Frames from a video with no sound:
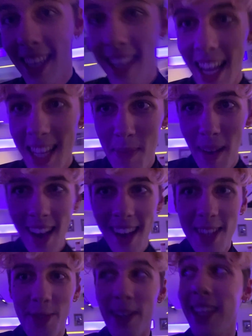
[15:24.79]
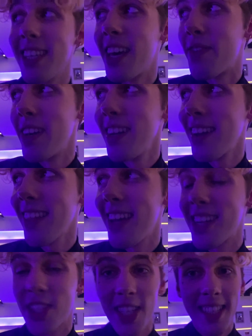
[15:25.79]
Cat's Bar is really giving.
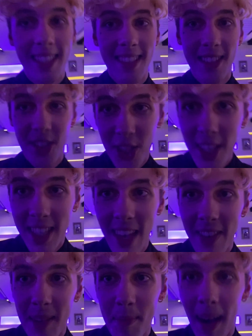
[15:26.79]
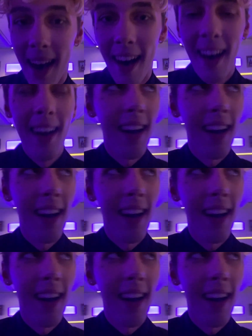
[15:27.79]
Like she's she's giving bar.